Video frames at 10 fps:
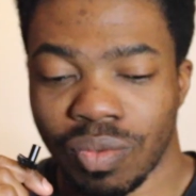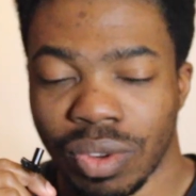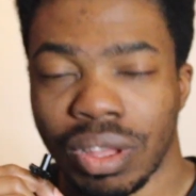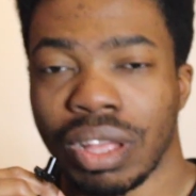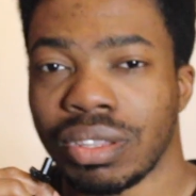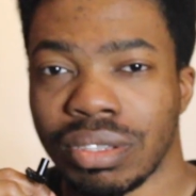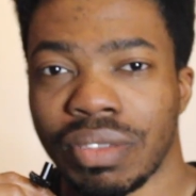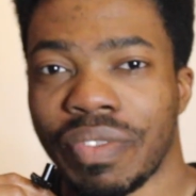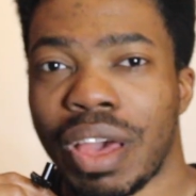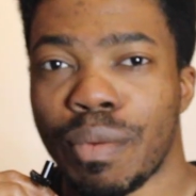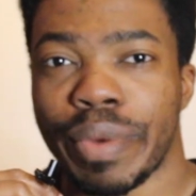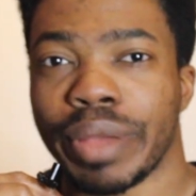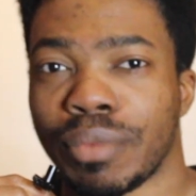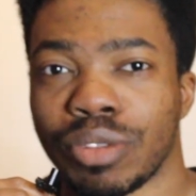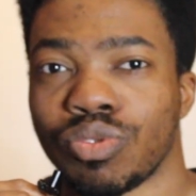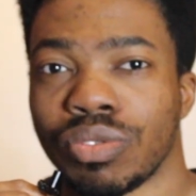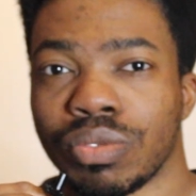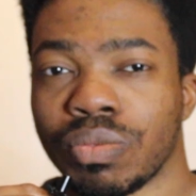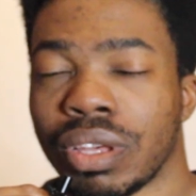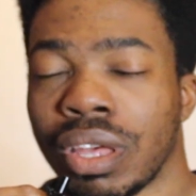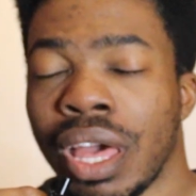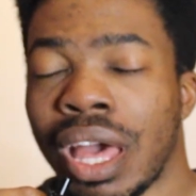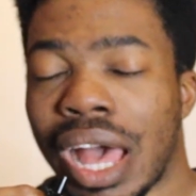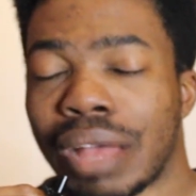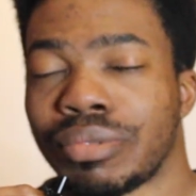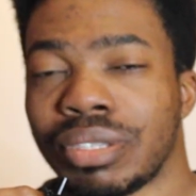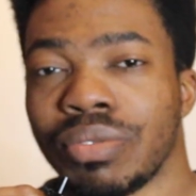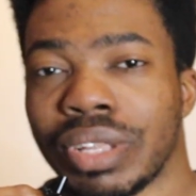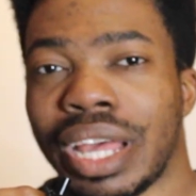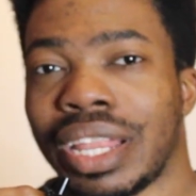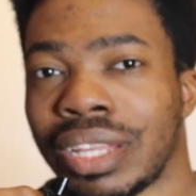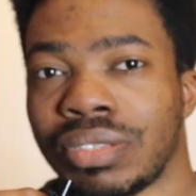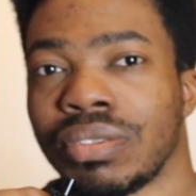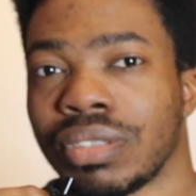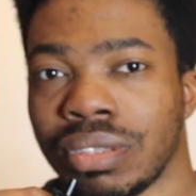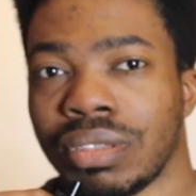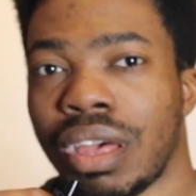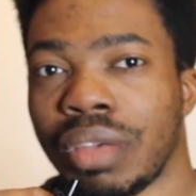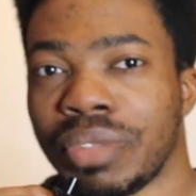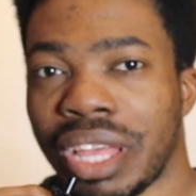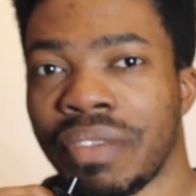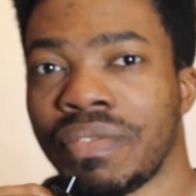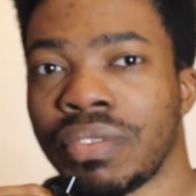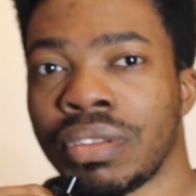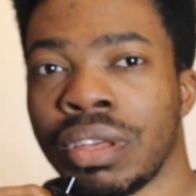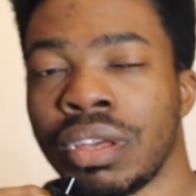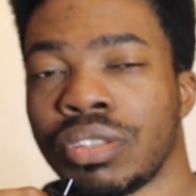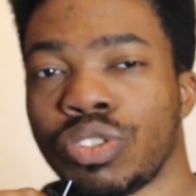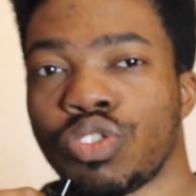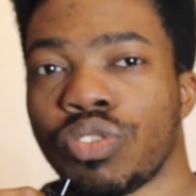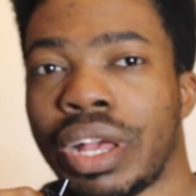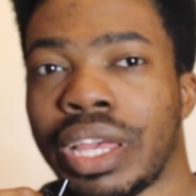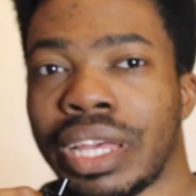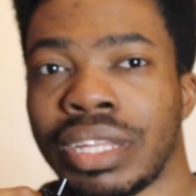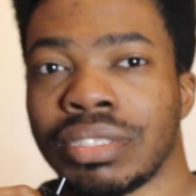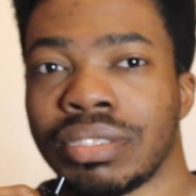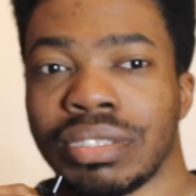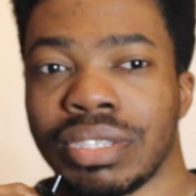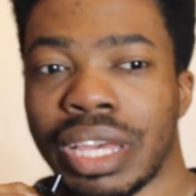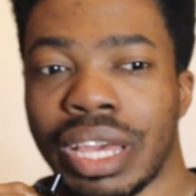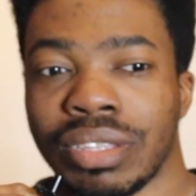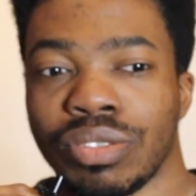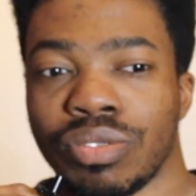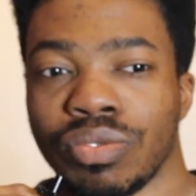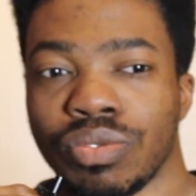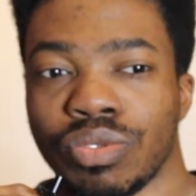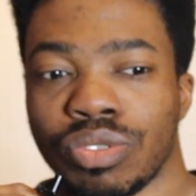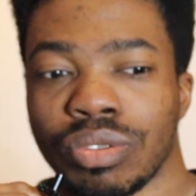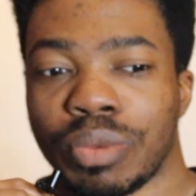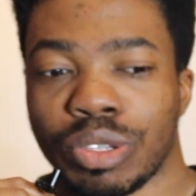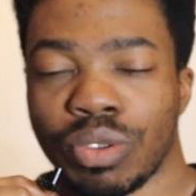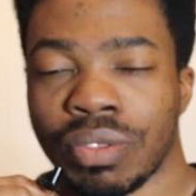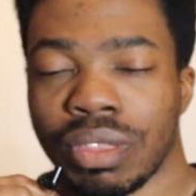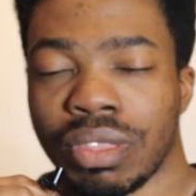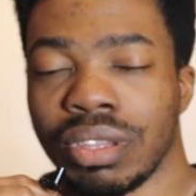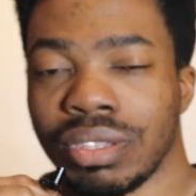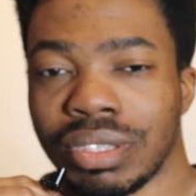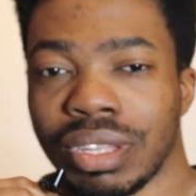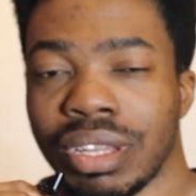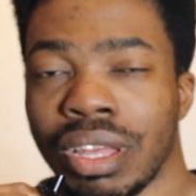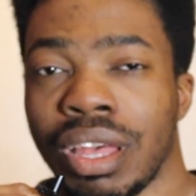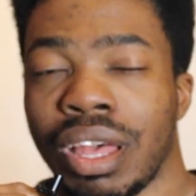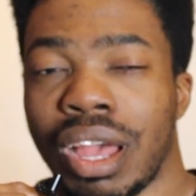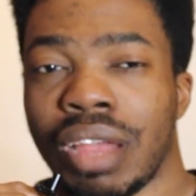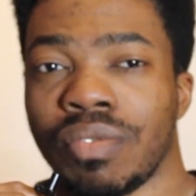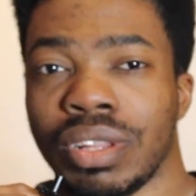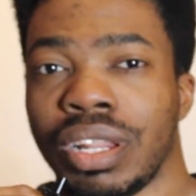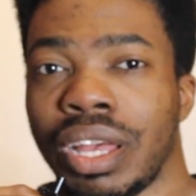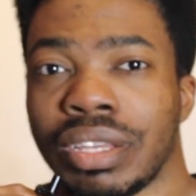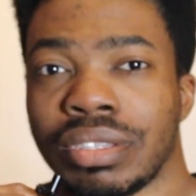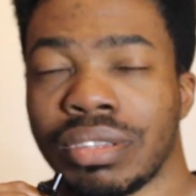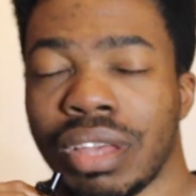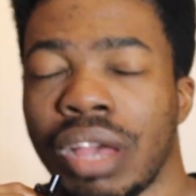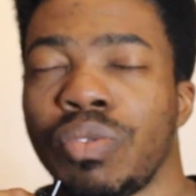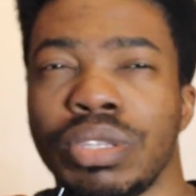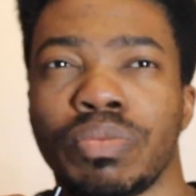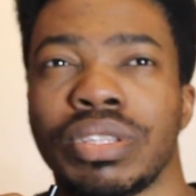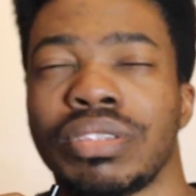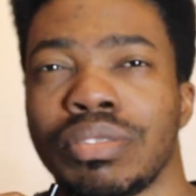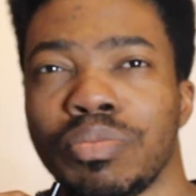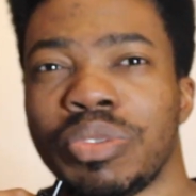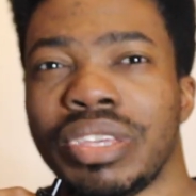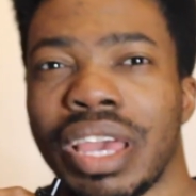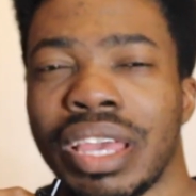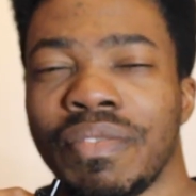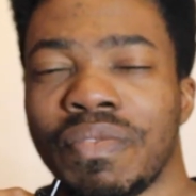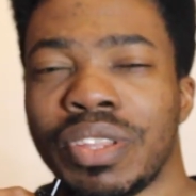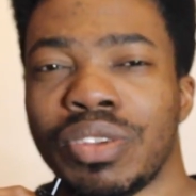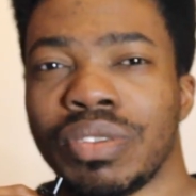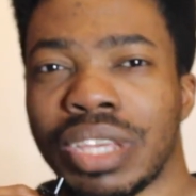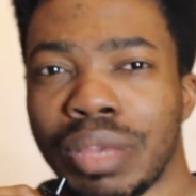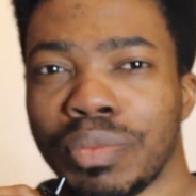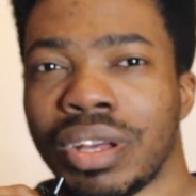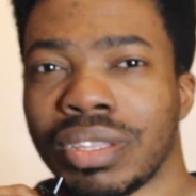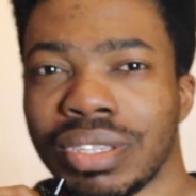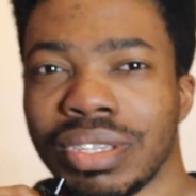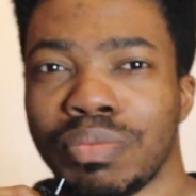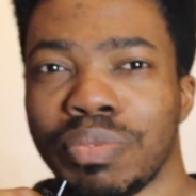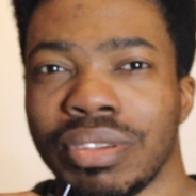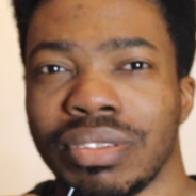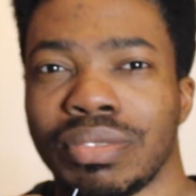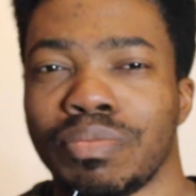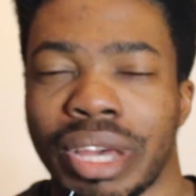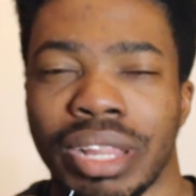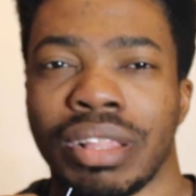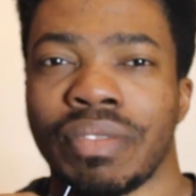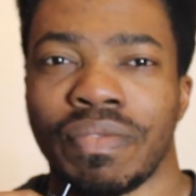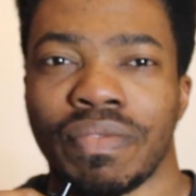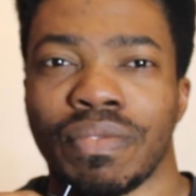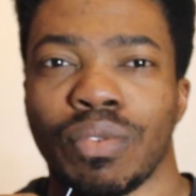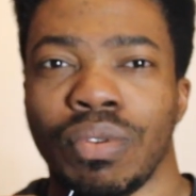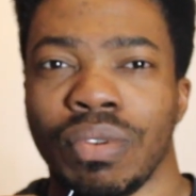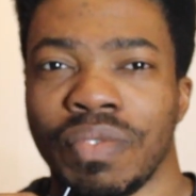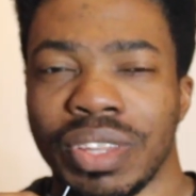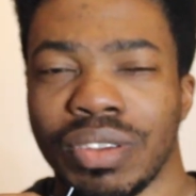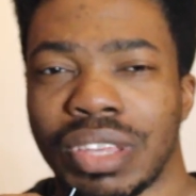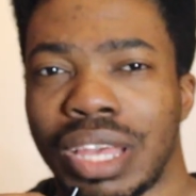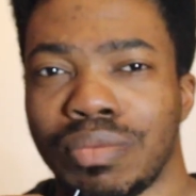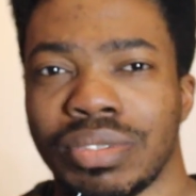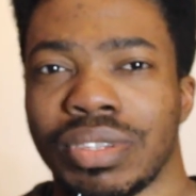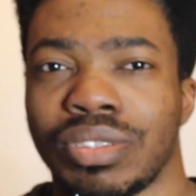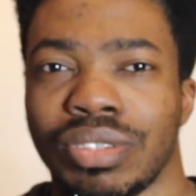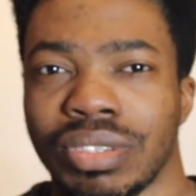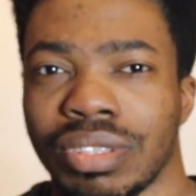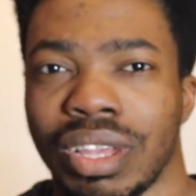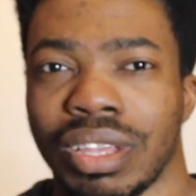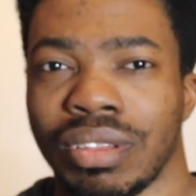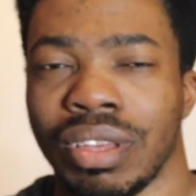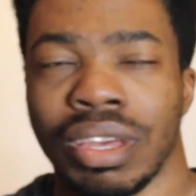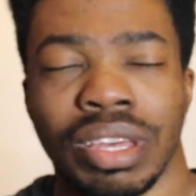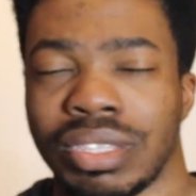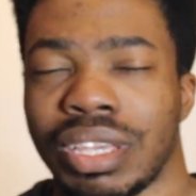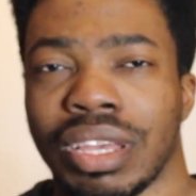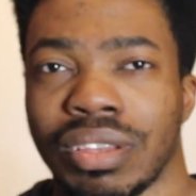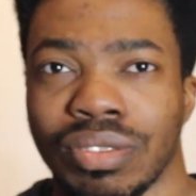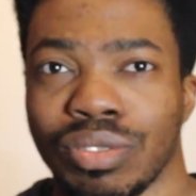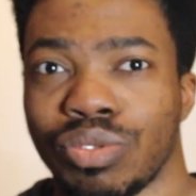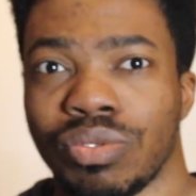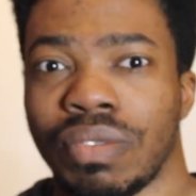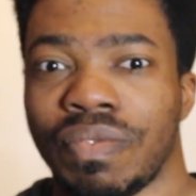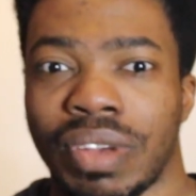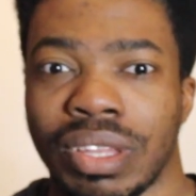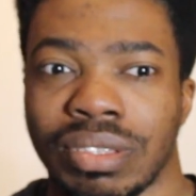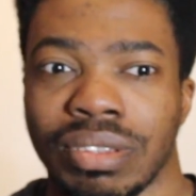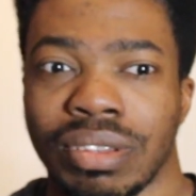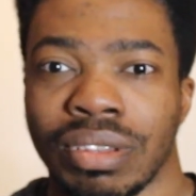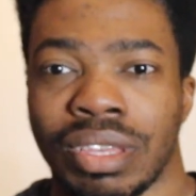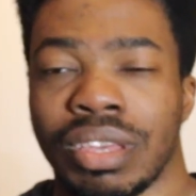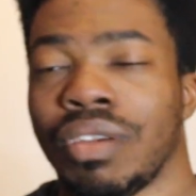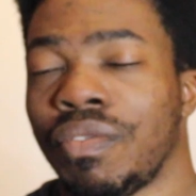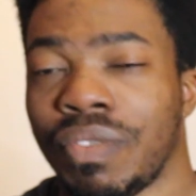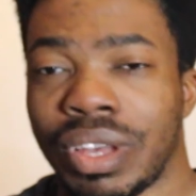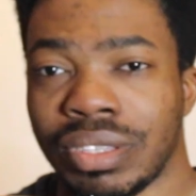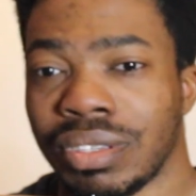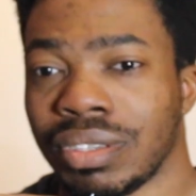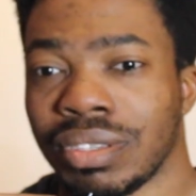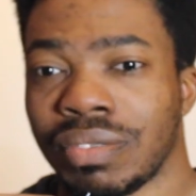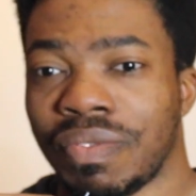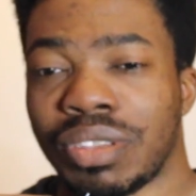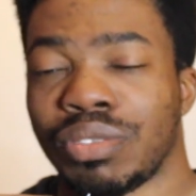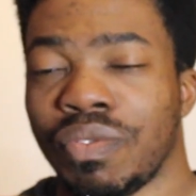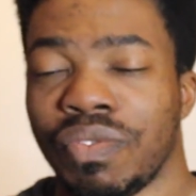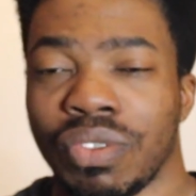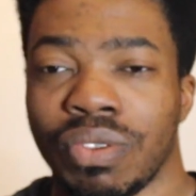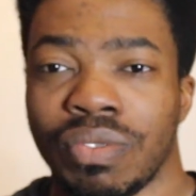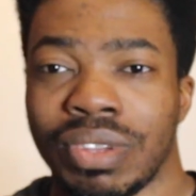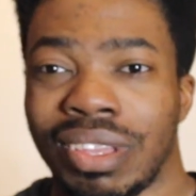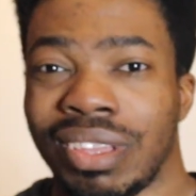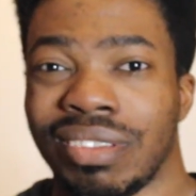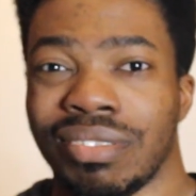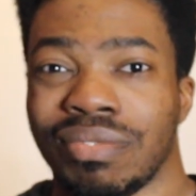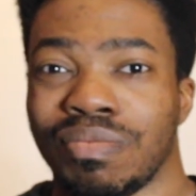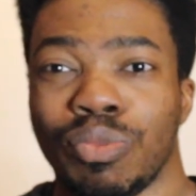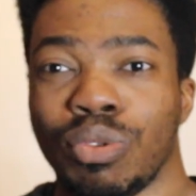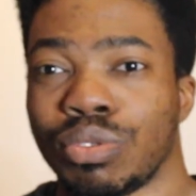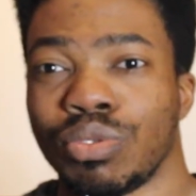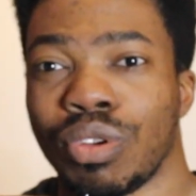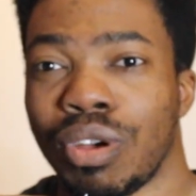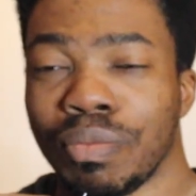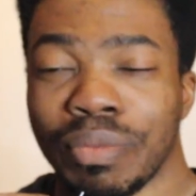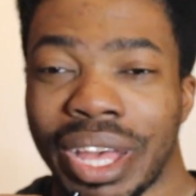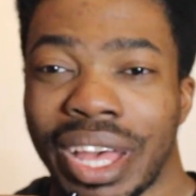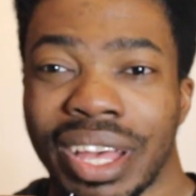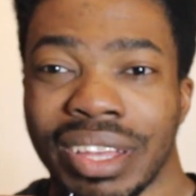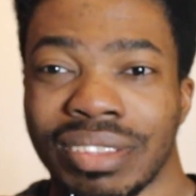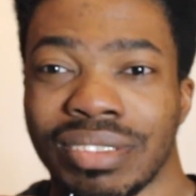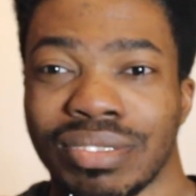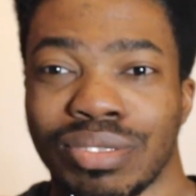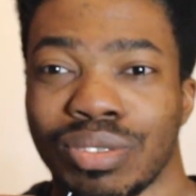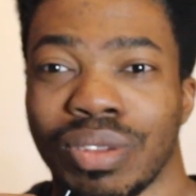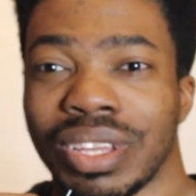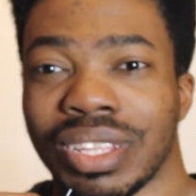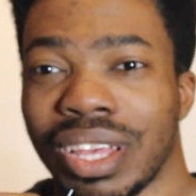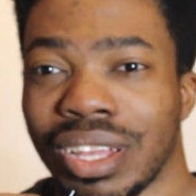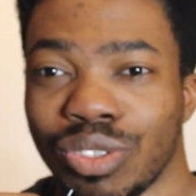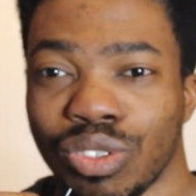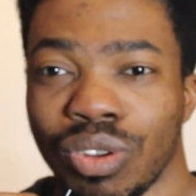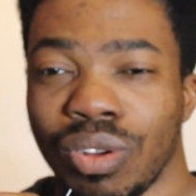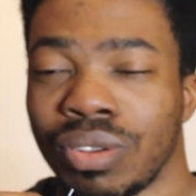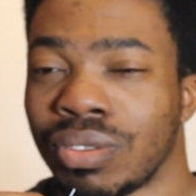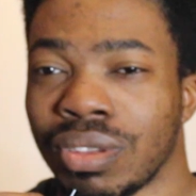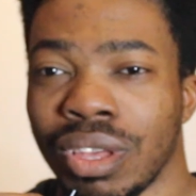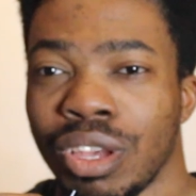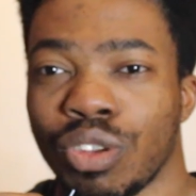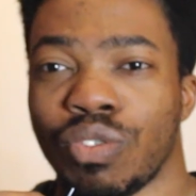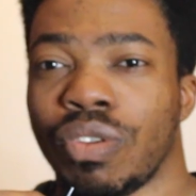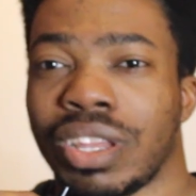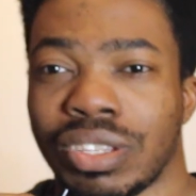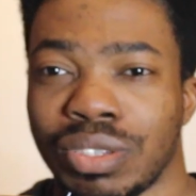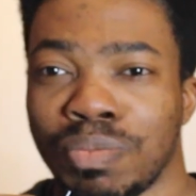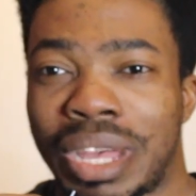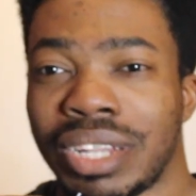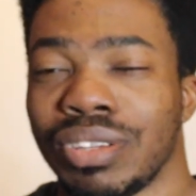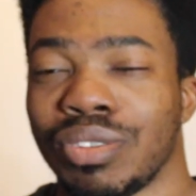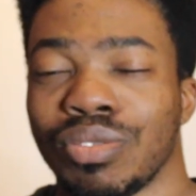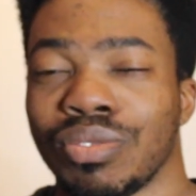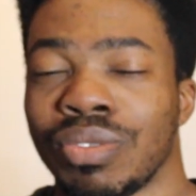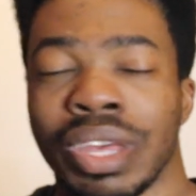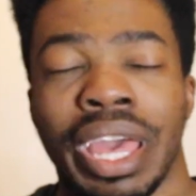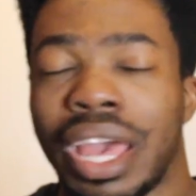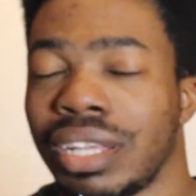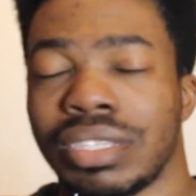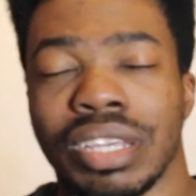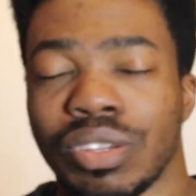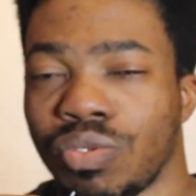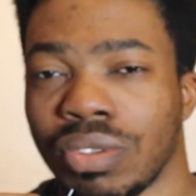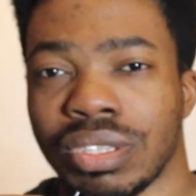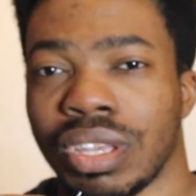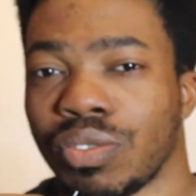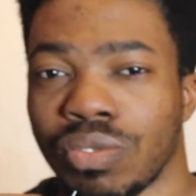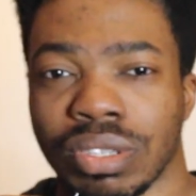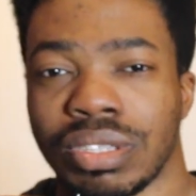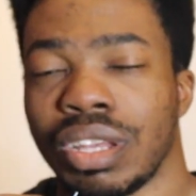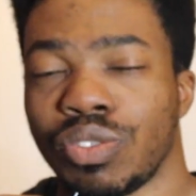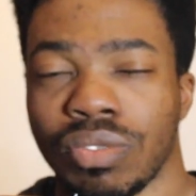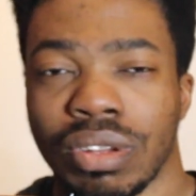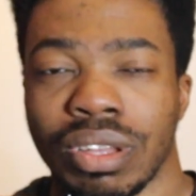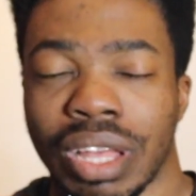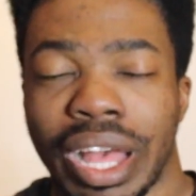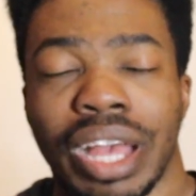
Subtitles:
regardless of how bad my drawings were, I'm still glad I took the time and effort to try and get into so much of the things that I really liked. I always wanted to be a video game artist because my love for video games such as like Tekken, Street Fighter, King of Fighters, Fatal Fury, Mortal Kombat, Sonic the Hedgehog, Crash Bandicoot, etc, etc, etc.